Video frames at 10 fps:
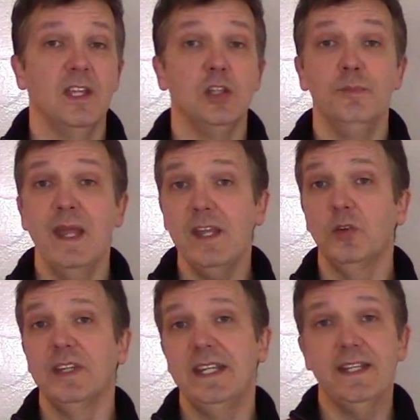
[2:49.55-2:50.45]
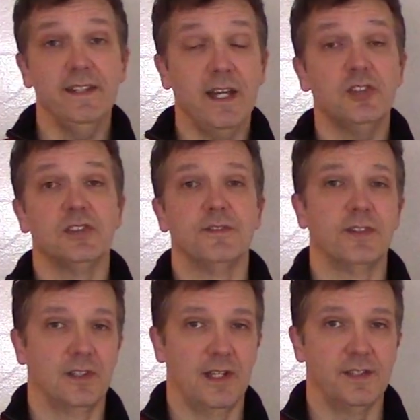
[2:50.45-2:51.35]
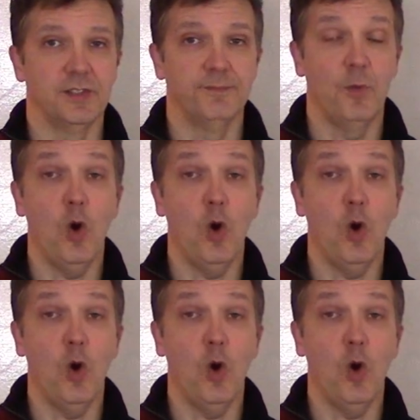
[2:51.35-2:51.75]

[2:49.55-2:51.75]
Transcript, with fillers: you may only need a nitrogen fertilizer,